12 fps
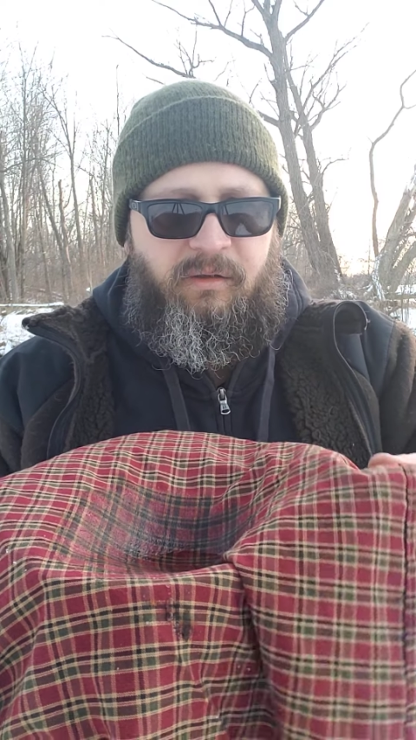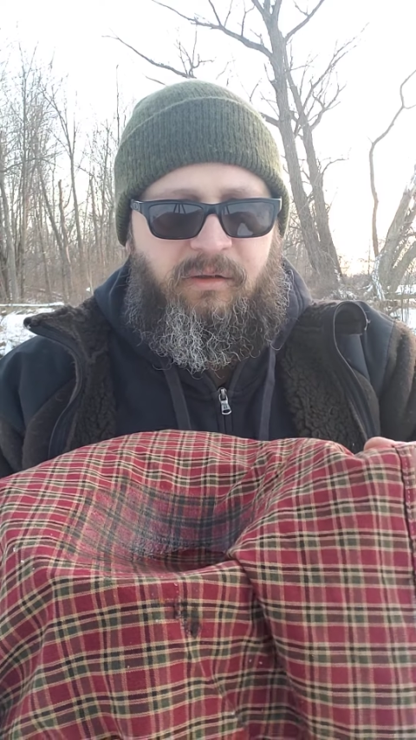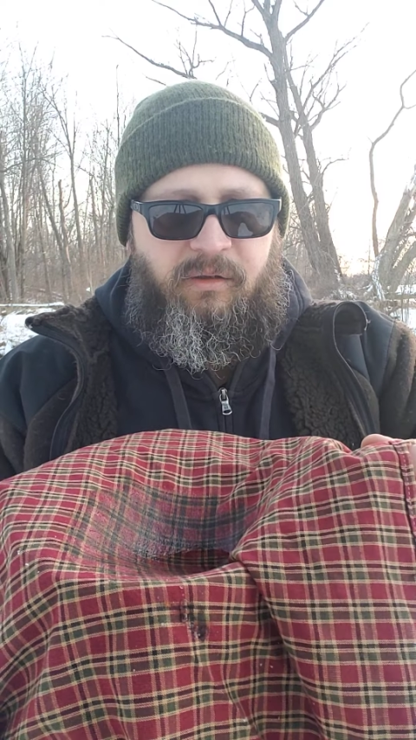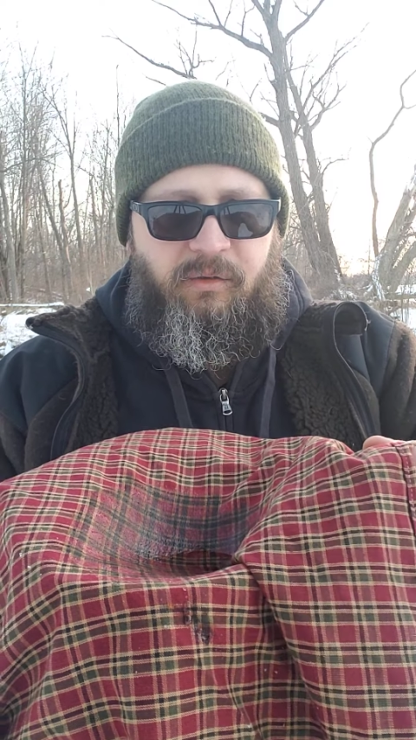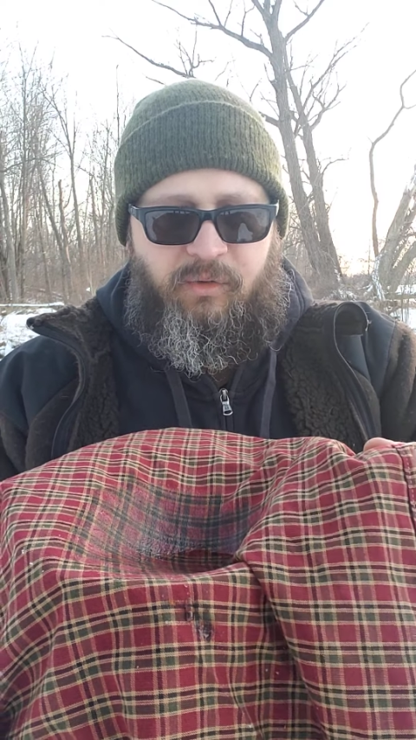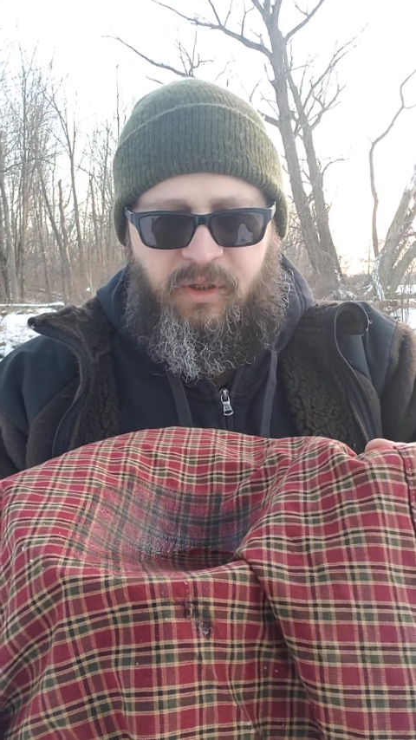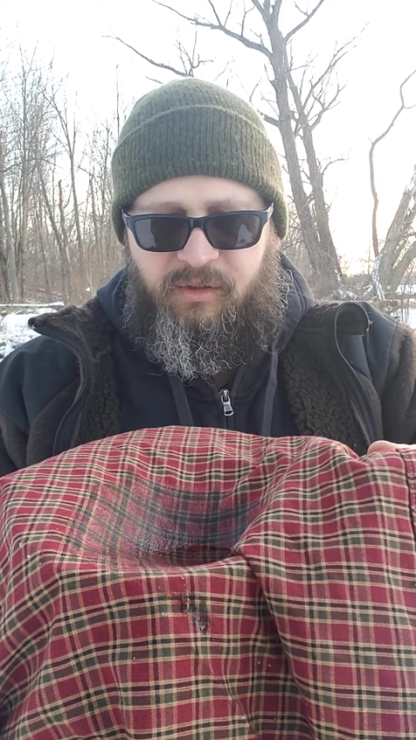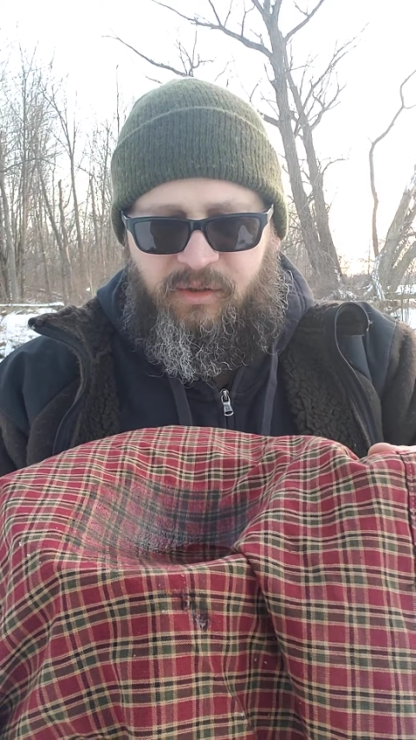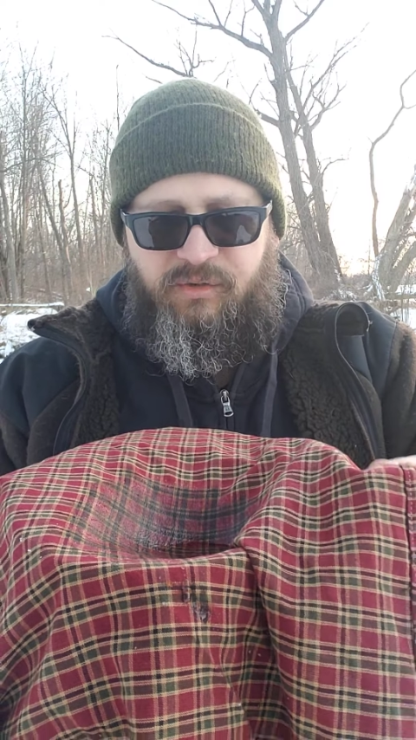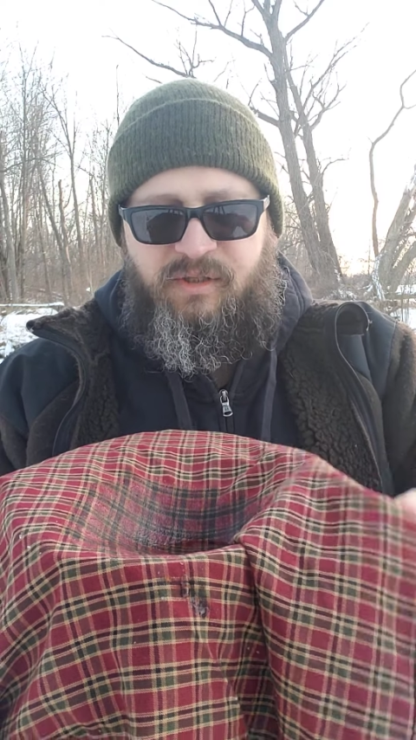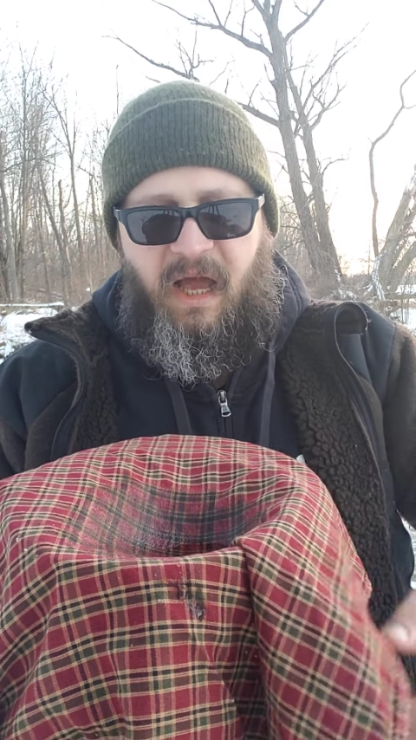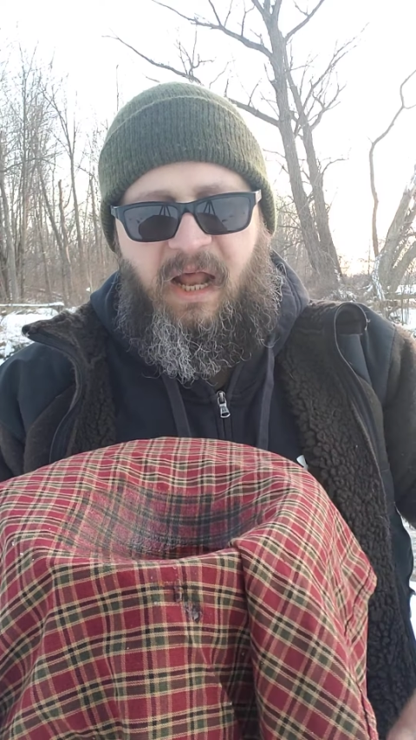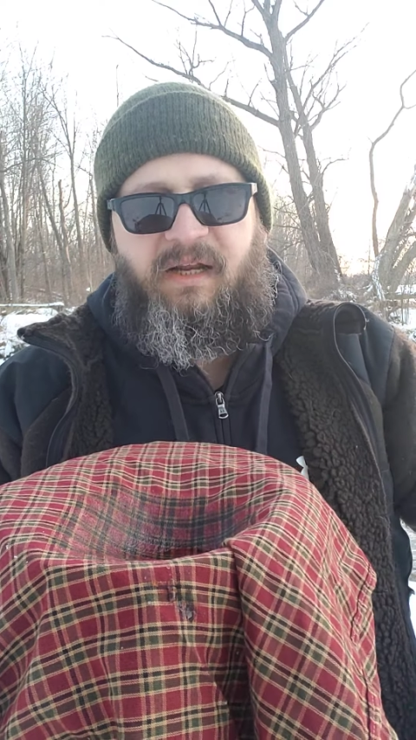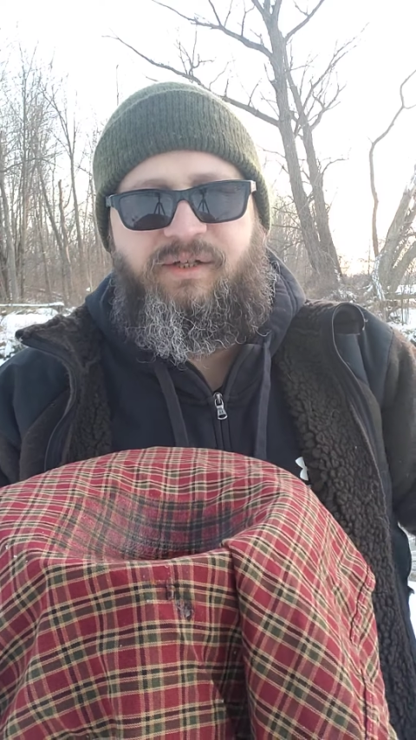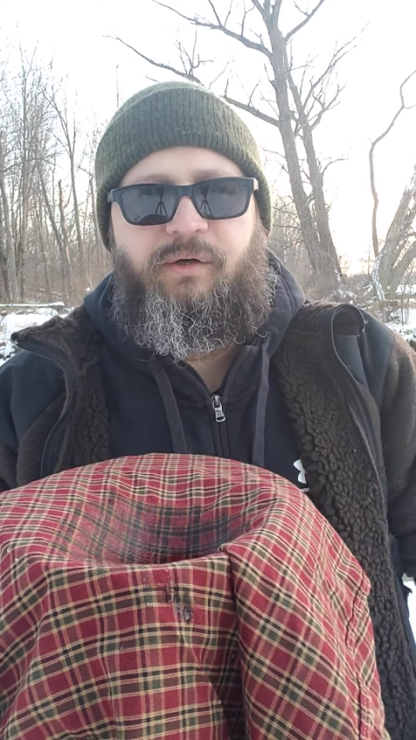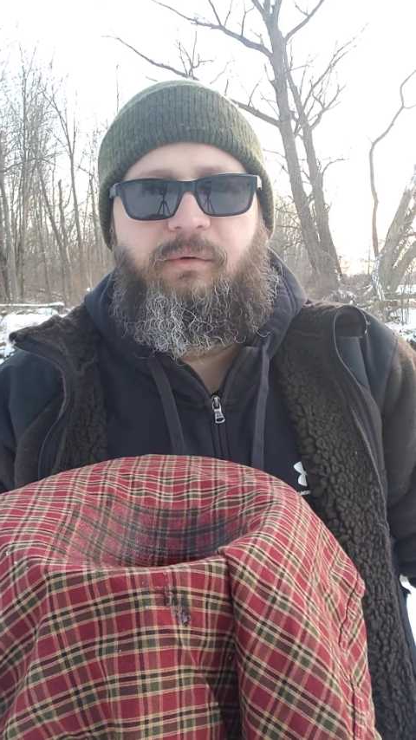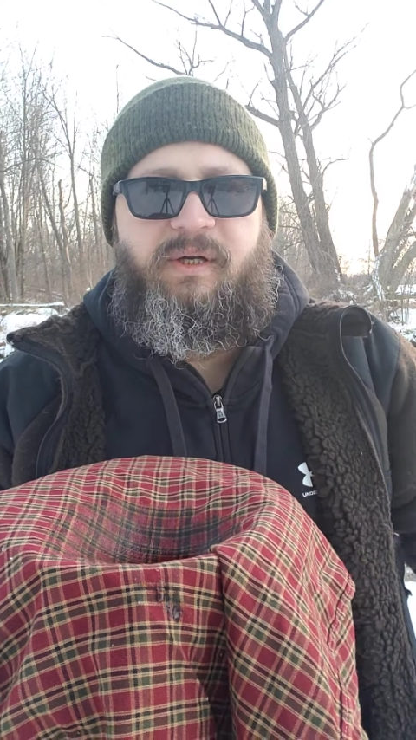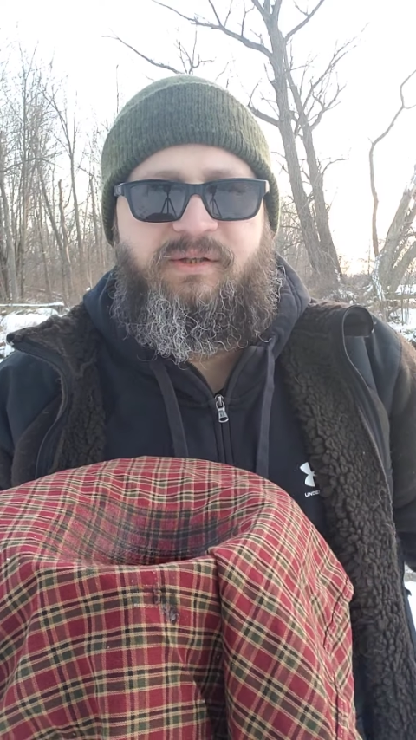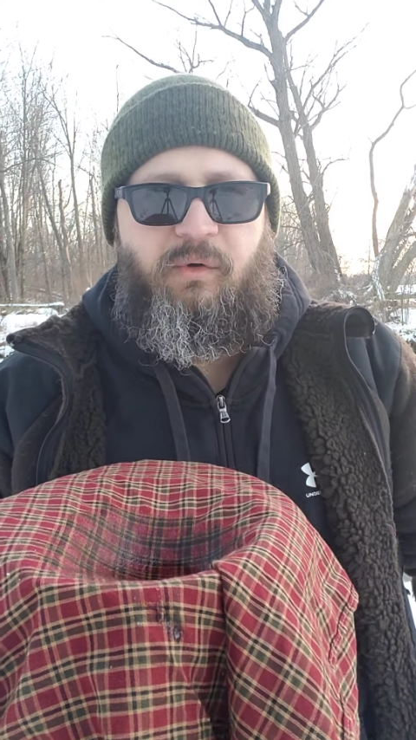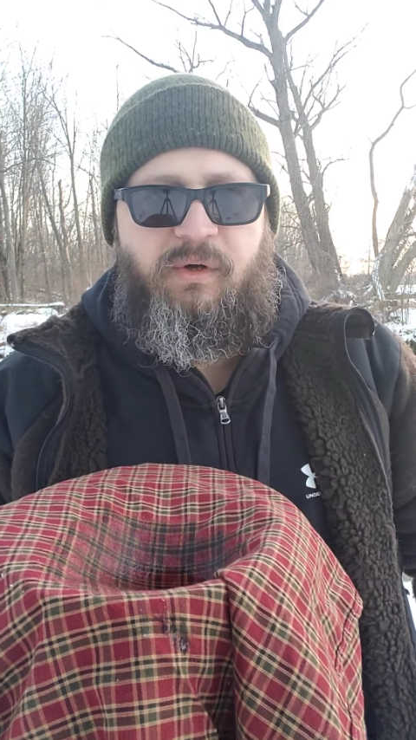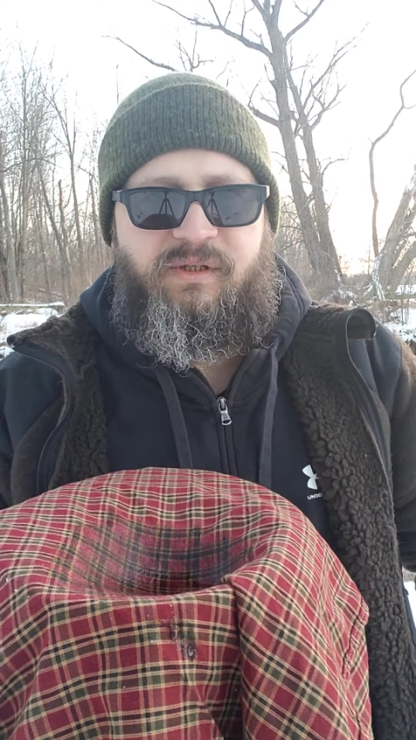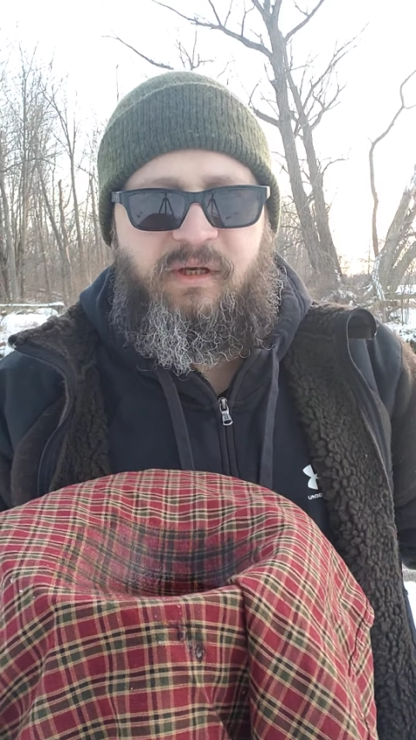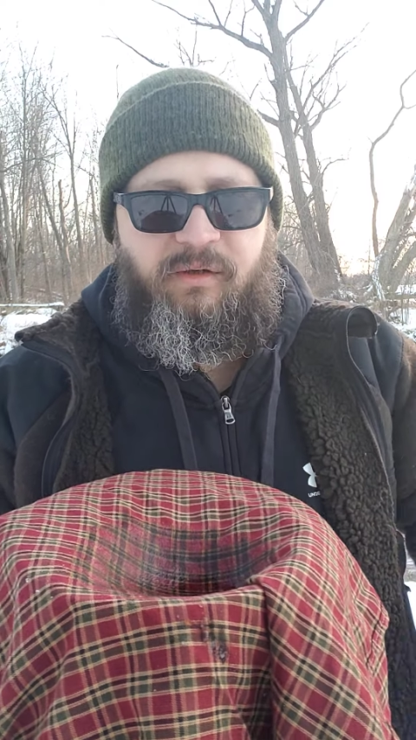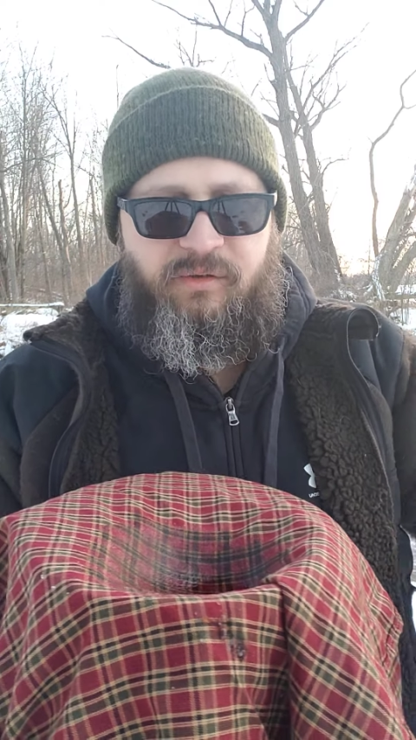you could use that as your
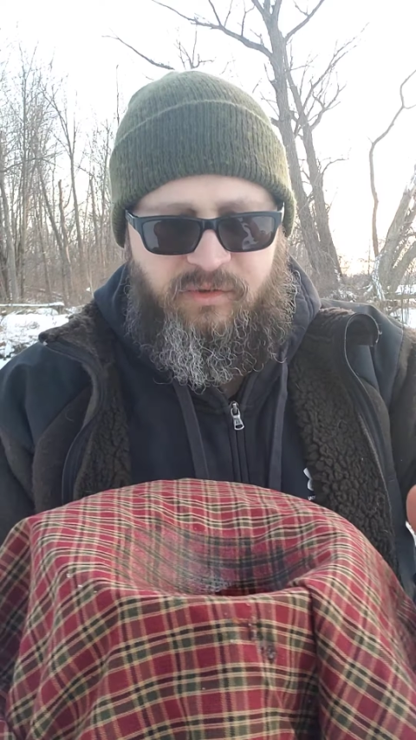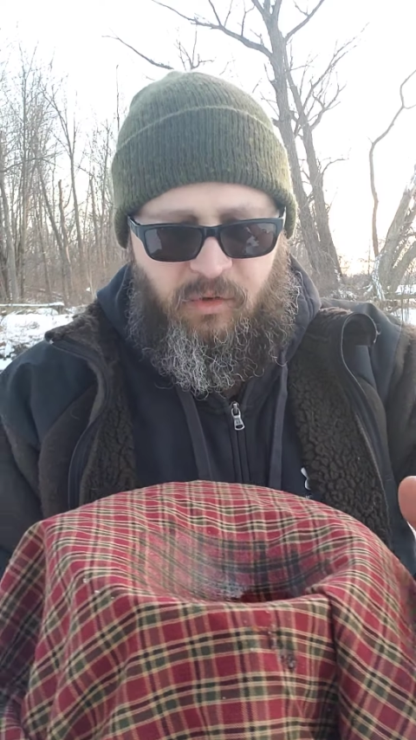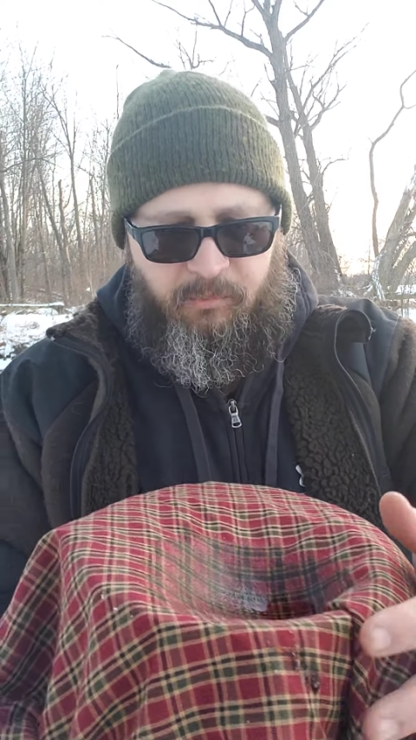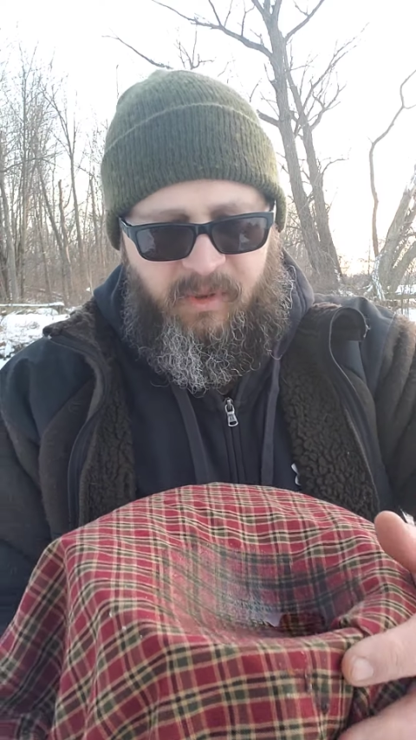resource to do so.